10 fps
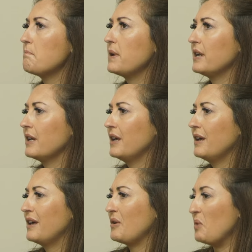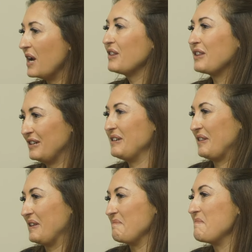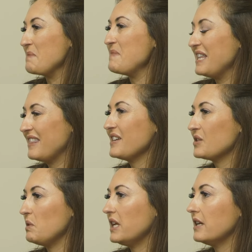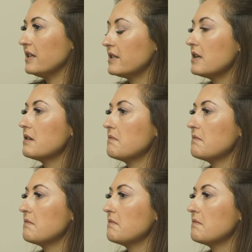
But one of the main things we get is